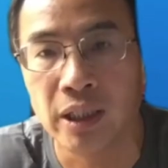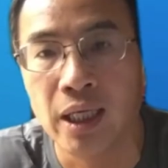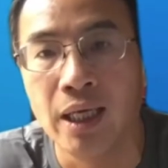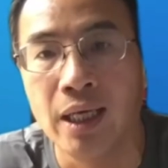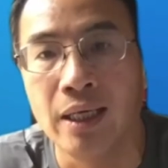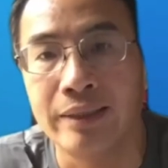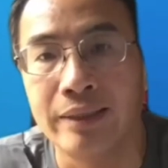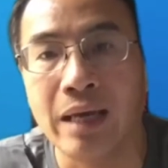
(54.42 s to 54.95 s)

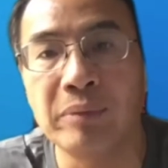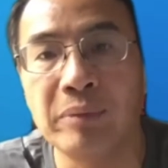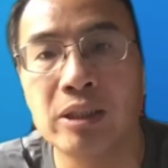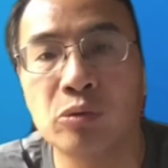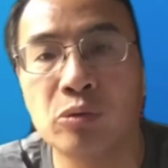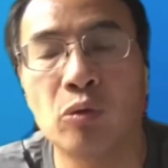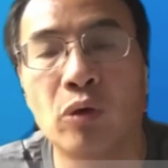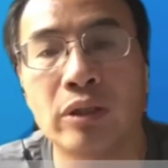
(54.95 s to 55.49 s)
That means
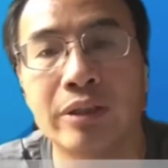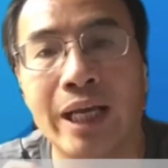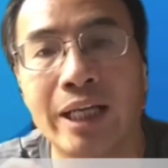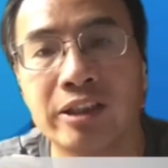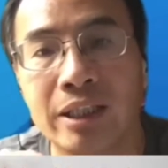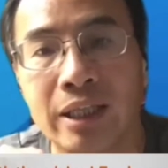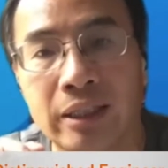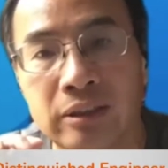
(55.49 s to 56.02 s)
we want to
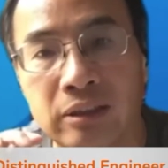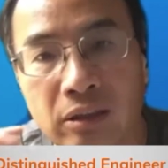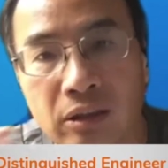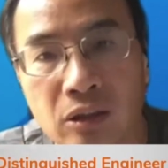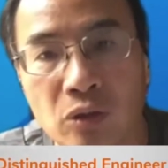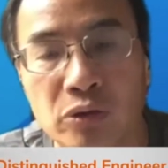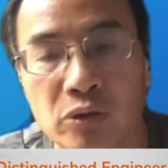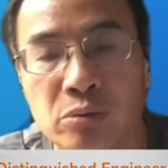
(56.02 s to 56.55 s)
actually at the
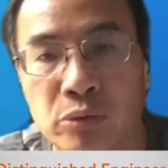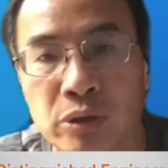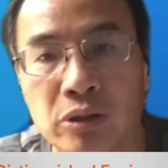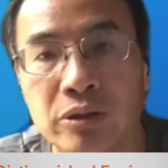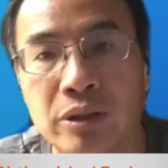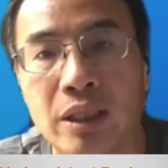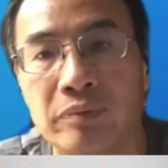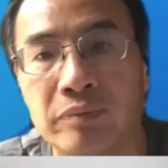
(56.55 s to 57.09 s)
close real
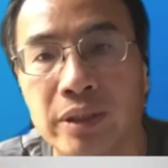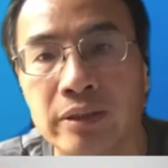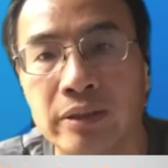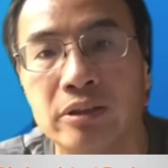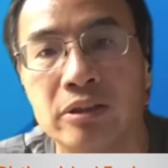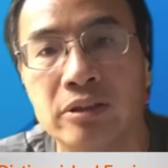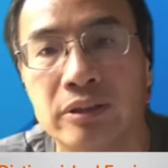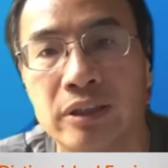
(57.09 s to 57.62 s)
time
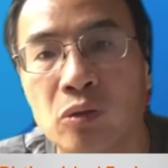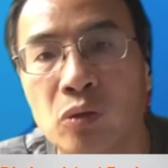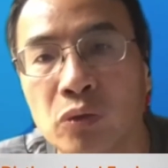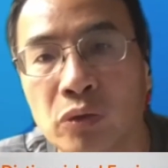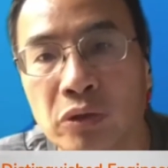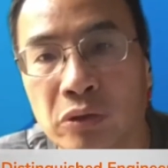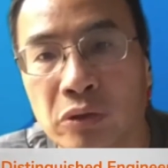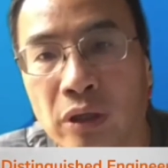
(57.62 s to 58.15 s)
understand who
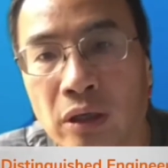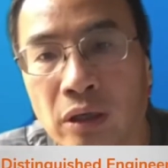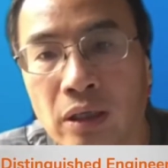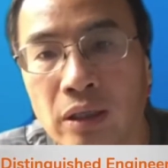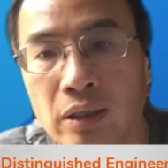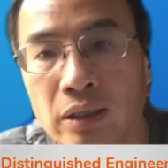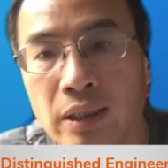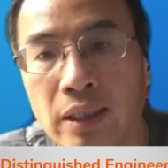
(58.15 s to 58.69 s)
you are
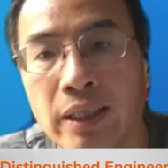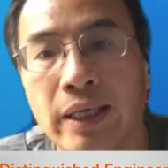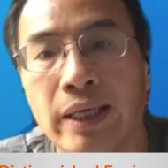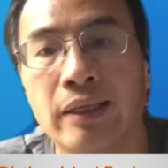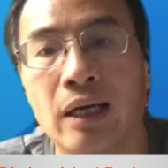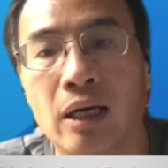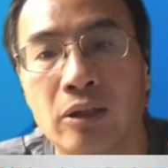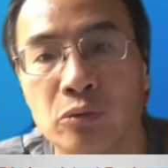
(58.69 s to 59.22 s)
and
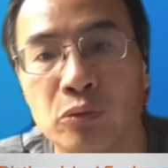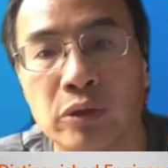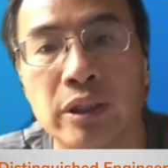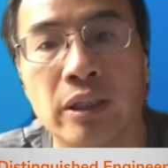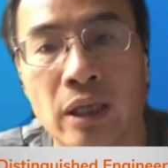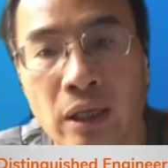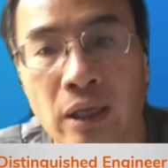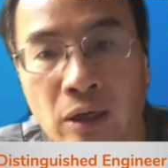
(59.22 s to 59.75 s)
how do we
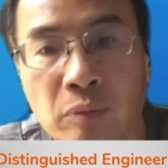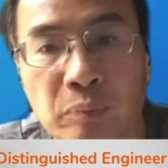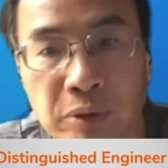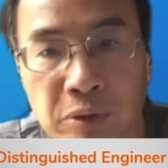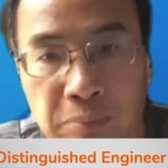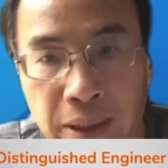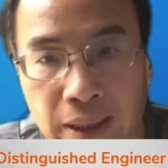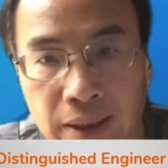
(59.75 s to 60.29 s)
help you
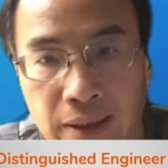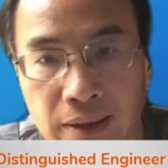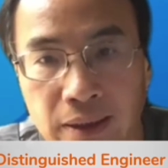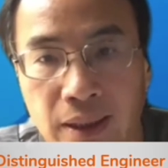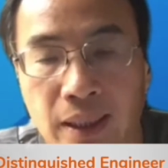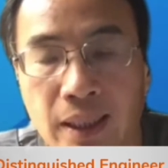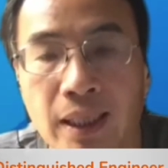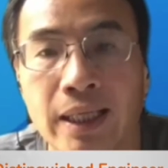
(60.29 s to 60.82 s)
better.
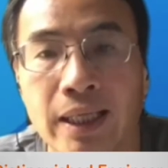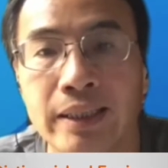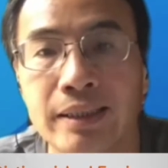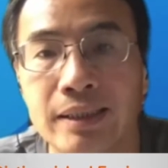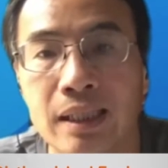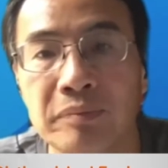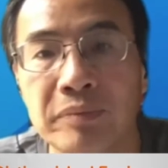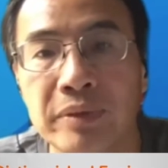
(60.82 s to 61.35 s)
In
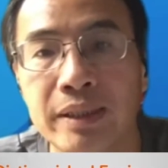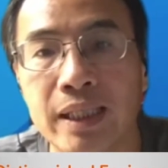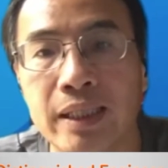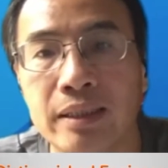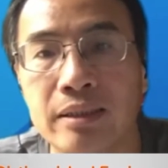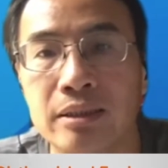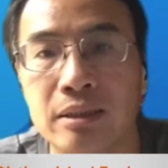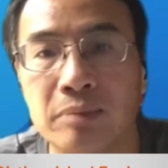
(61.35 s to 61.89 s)
some
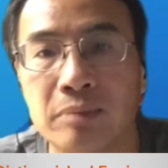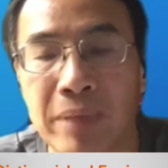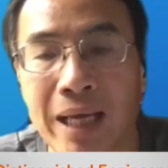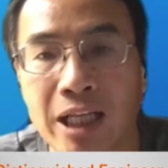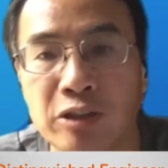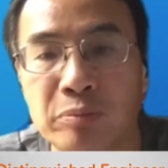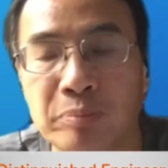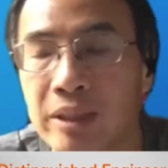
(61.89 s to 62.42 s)
sense, the
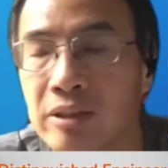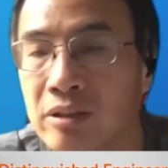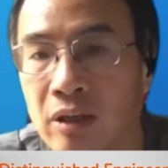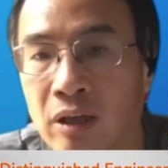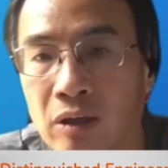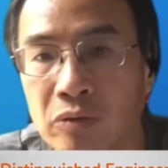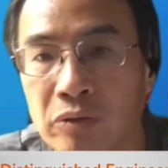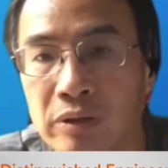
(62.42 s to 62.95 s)
batch-based
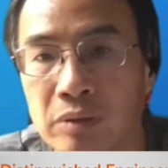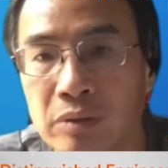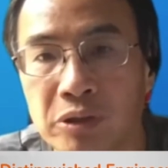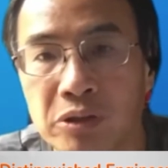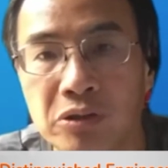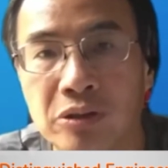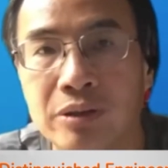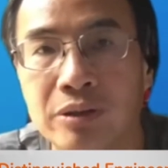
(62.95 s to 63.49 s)
algorithm
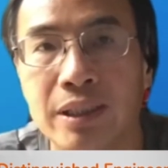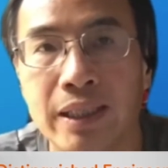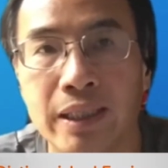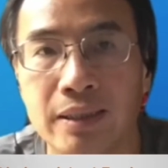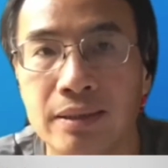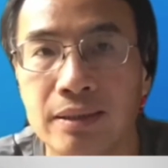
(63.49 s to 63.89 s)
usually takes